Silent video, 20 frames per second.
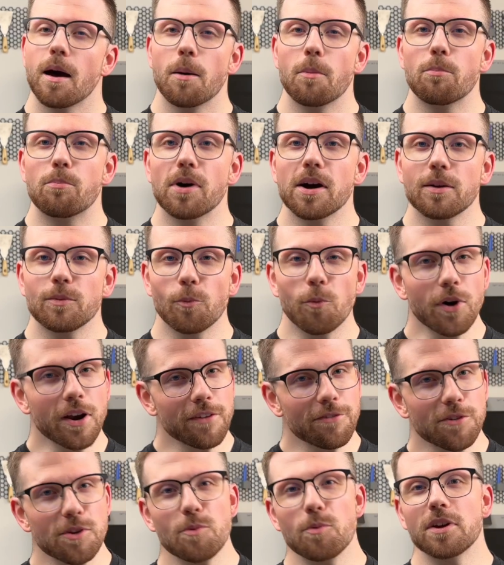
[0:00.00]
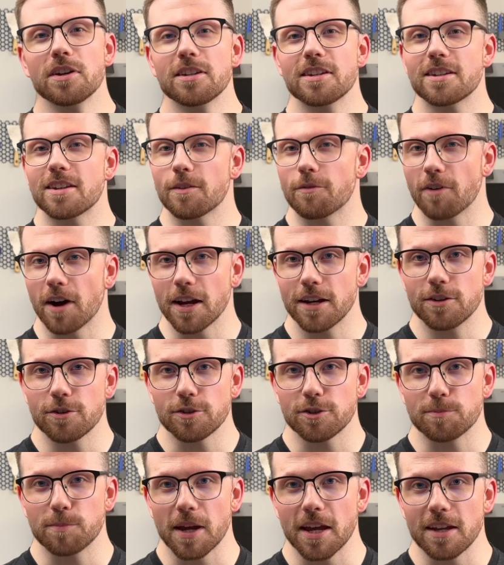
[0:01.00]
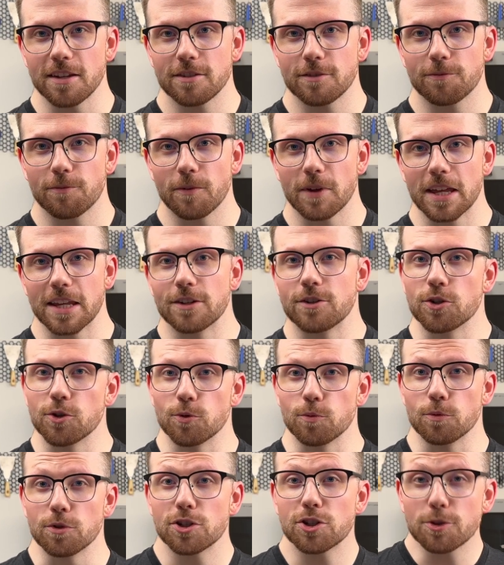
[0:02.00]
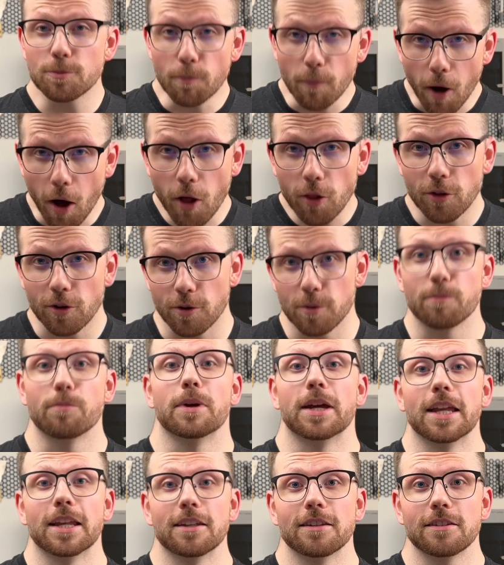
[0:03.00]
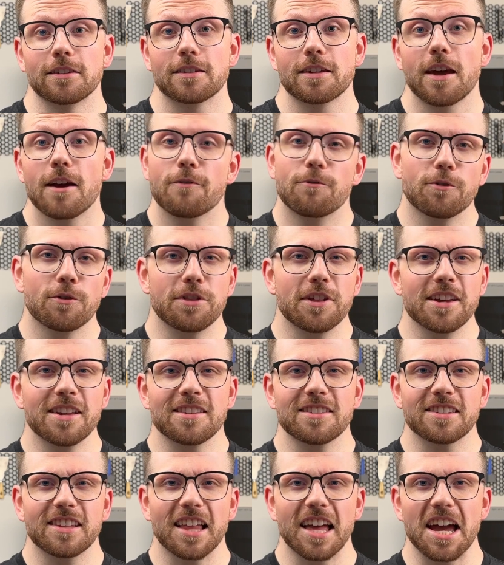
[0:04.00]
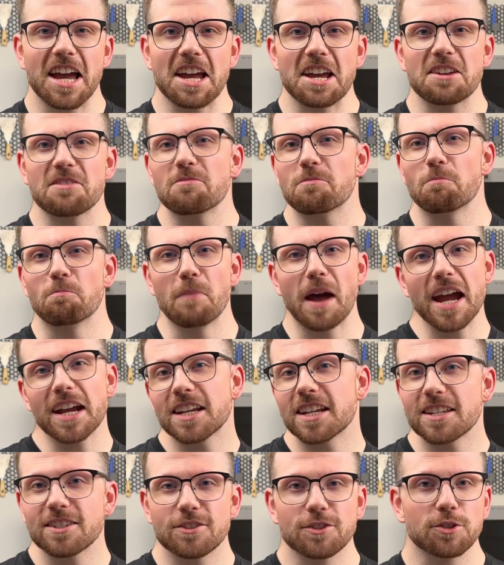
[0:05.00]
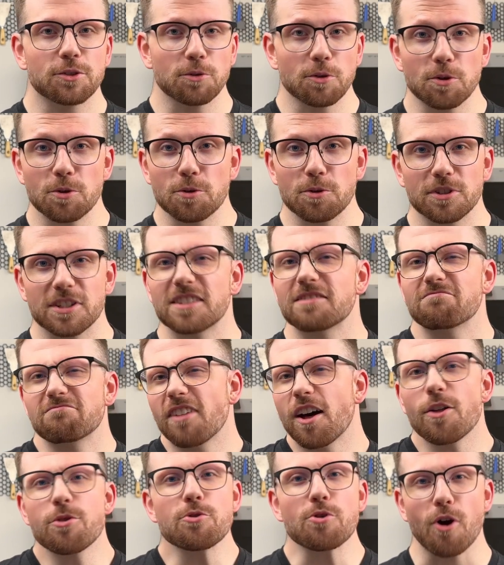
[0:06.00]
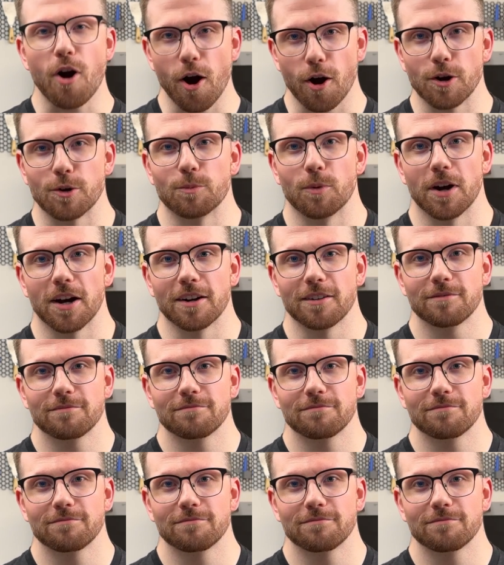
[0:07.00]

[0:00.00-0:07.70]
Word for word: But what if you want to divide your space into smaller bins for things like magnets, screws, and other hardware?